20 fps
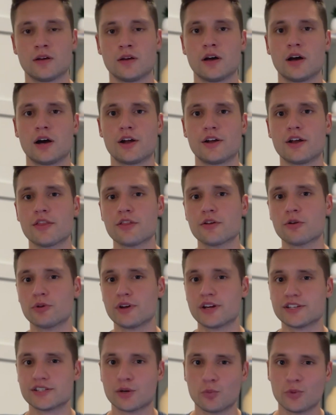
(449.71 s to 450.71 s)
Another
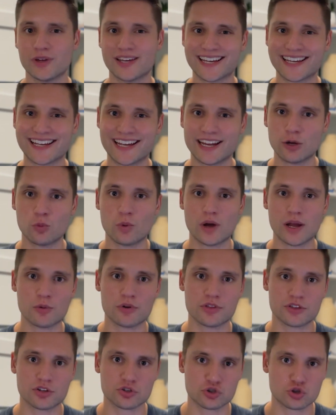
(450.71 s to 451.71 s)
reason we can get away
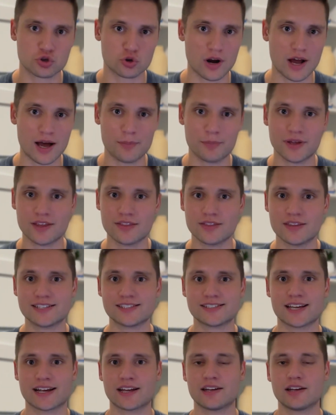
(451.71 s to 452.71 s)
with dropping the
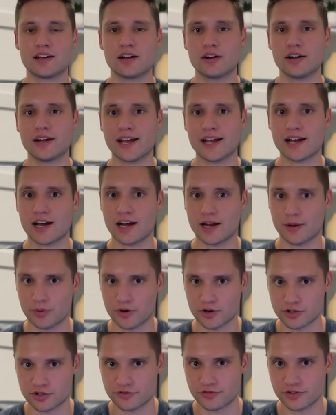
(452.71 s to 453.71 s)
secondary day
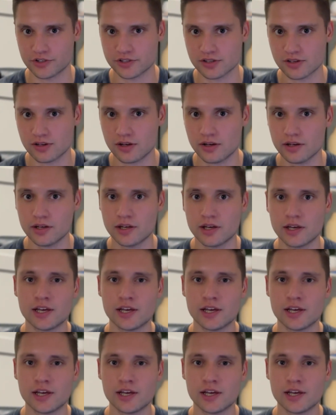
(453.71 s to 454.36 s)
hypertrophy slot